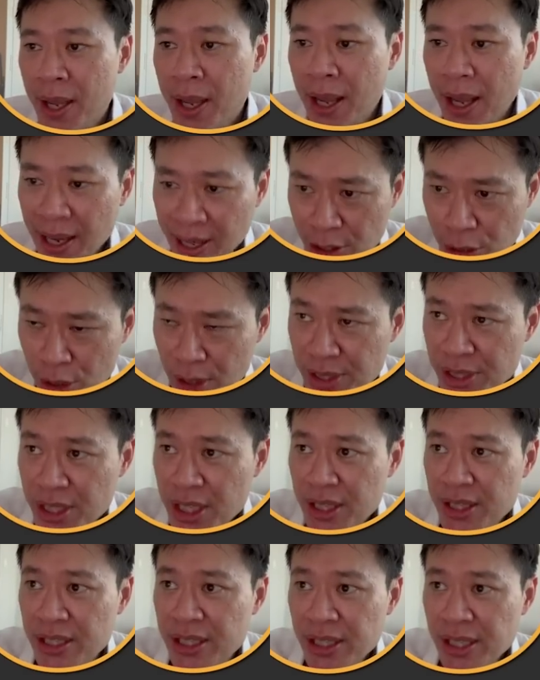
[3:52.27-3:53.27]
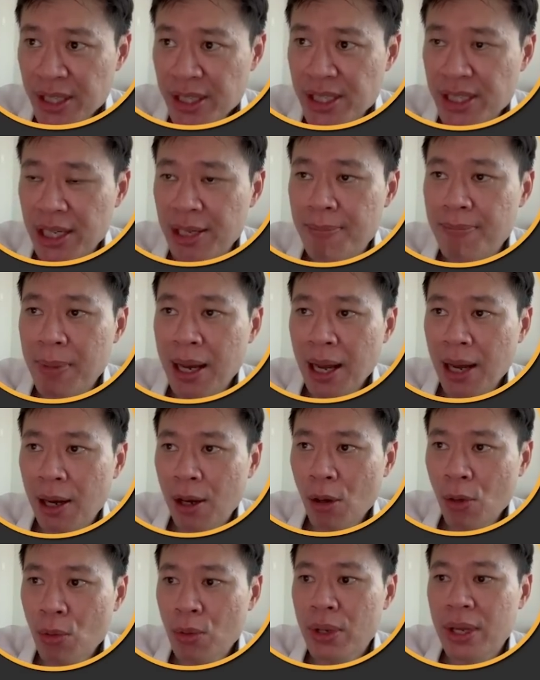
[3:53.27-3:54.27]
And as you can see, this
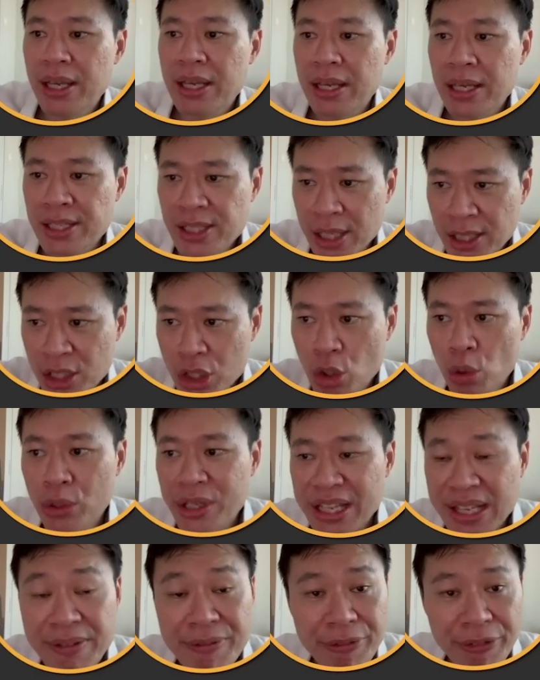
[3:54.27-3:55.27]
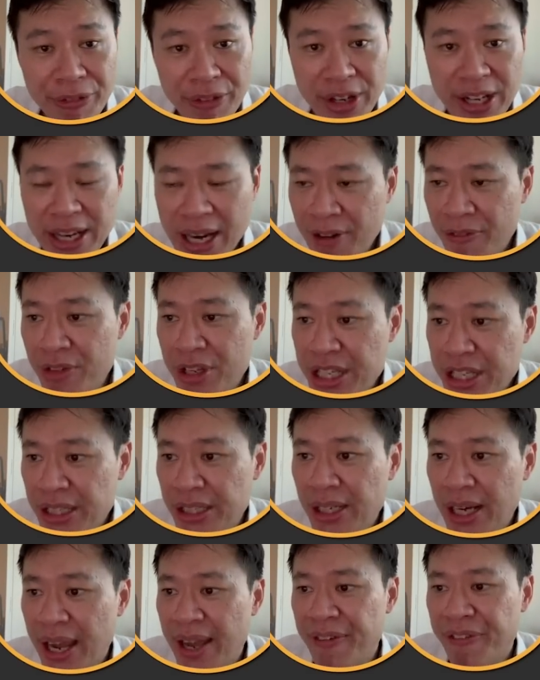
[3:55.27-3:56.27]
amount is actually going to inflate every
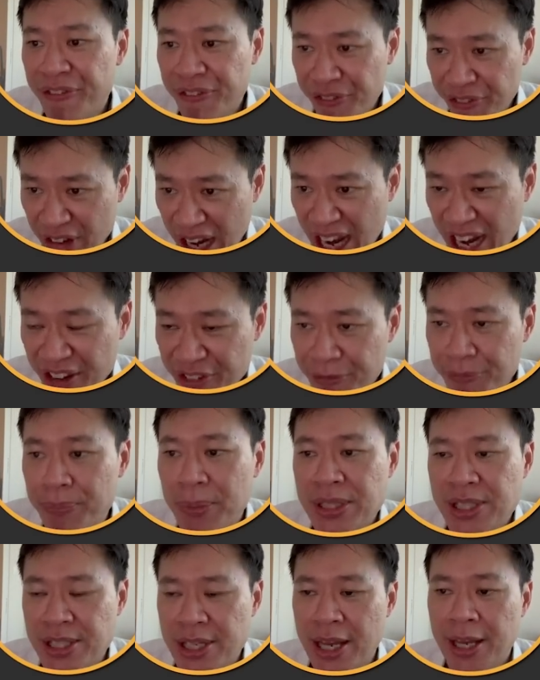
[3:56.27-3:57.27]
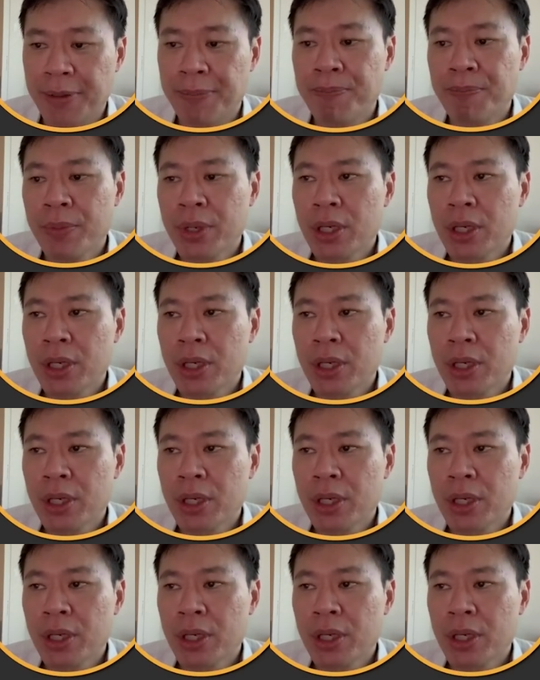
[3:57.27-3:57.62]
year at 5%.